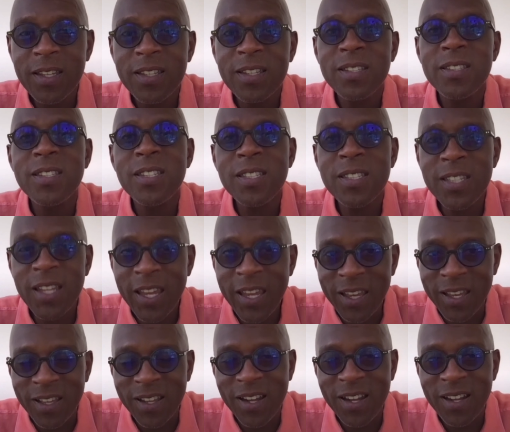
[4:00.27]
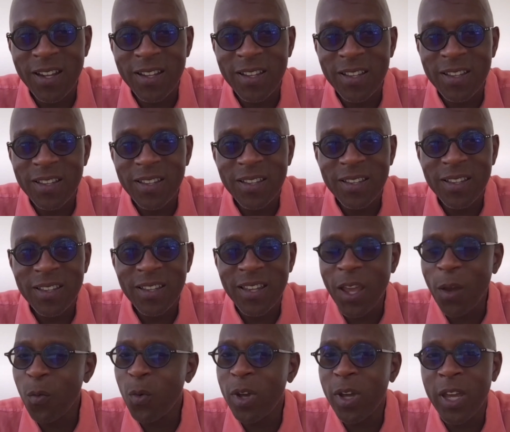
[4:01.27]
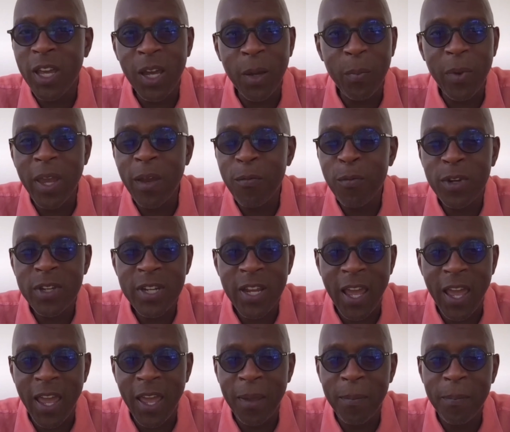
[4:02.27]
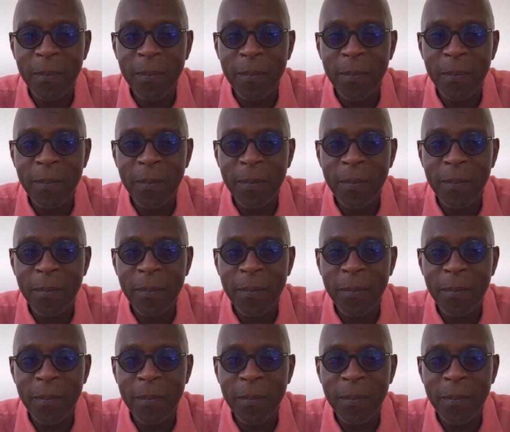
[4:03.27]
to sell. That will help every time.